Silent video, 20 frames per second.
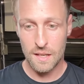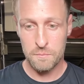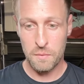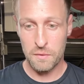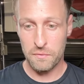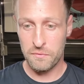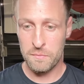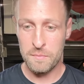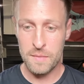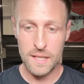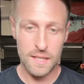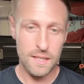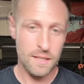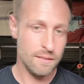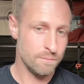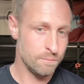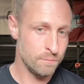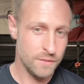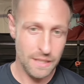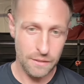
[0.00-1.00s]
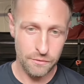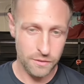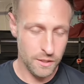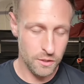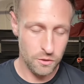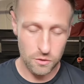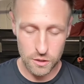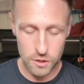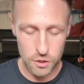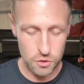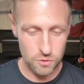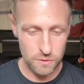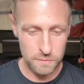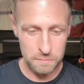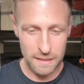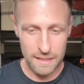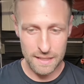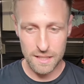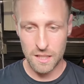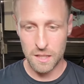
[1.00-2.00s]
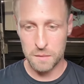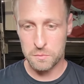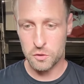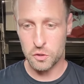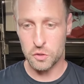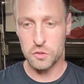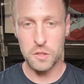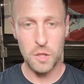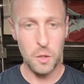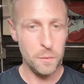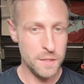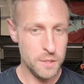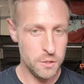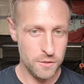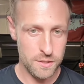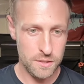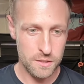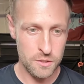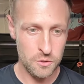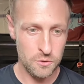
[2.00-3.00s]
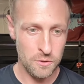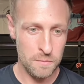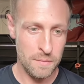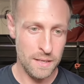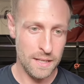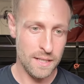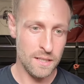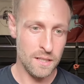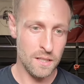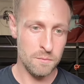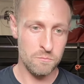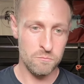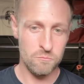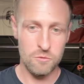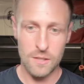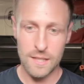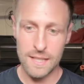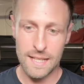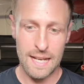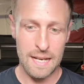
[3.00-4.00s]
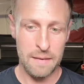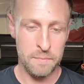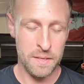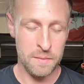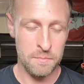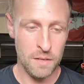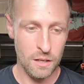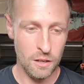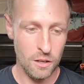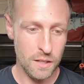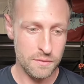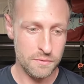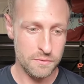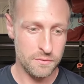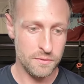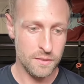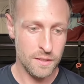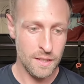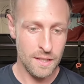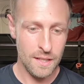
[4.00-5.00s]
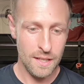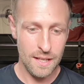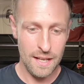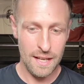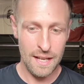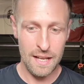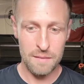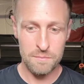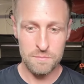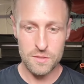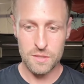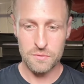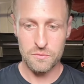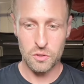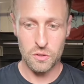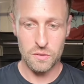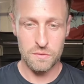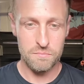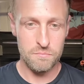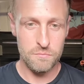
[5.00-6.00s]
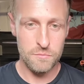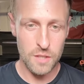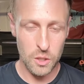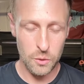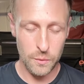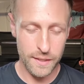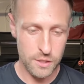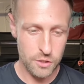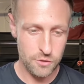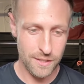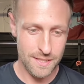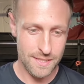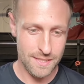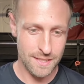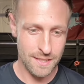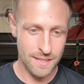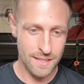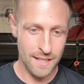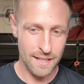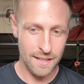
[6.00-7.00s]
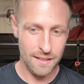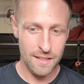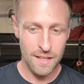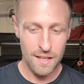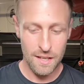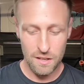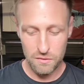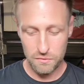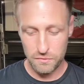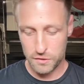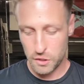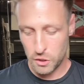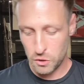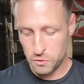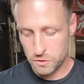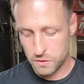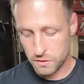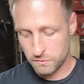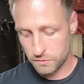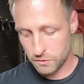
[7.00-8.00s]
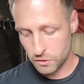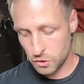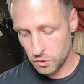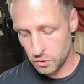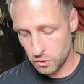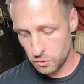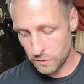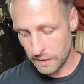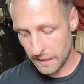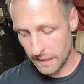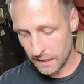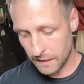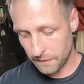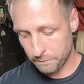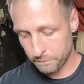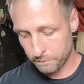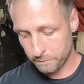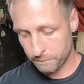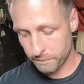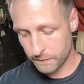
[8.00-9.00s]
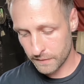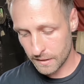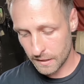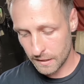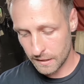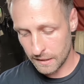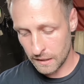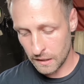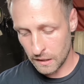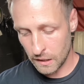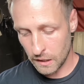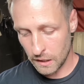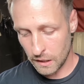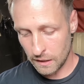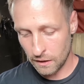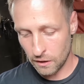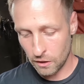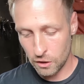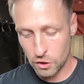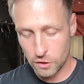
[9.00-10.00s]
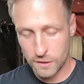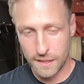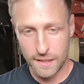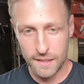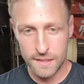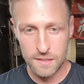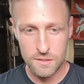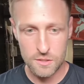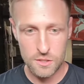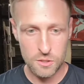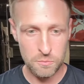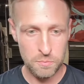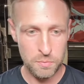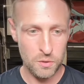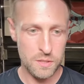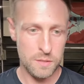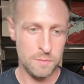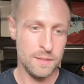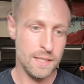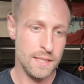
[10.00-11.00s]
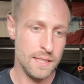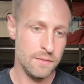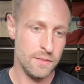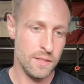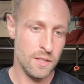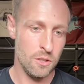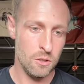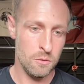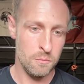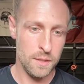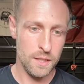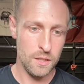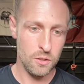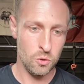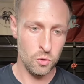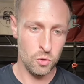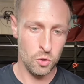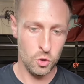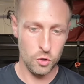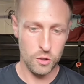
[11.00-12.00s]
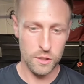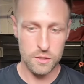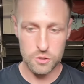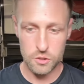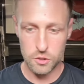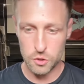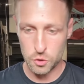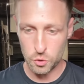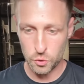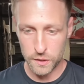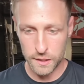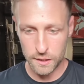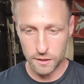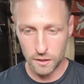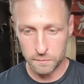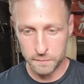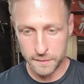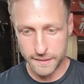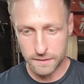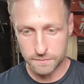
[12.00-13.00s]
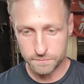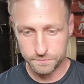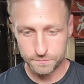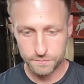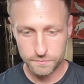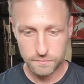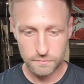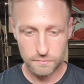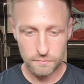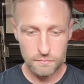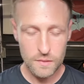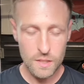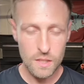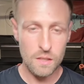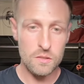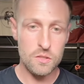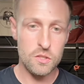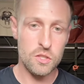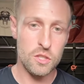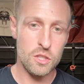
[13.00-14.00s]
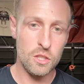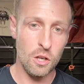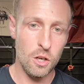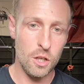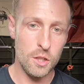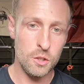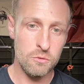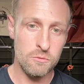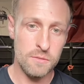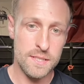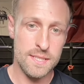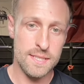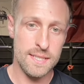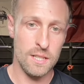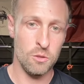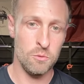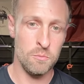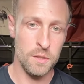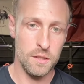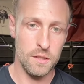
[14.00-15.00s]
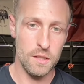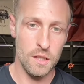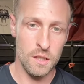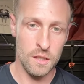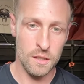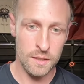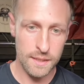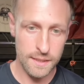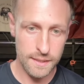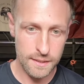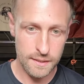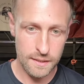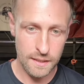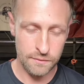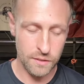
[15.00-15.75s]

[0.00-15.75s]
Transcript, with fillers: But for me, I'm definitely not going to join back up. Got no interest in joining back up. Really happy in my life, um, so I've got no interest in that. For those of you that are looking to possibly leave the army or looking to join the army, start your resettlement early.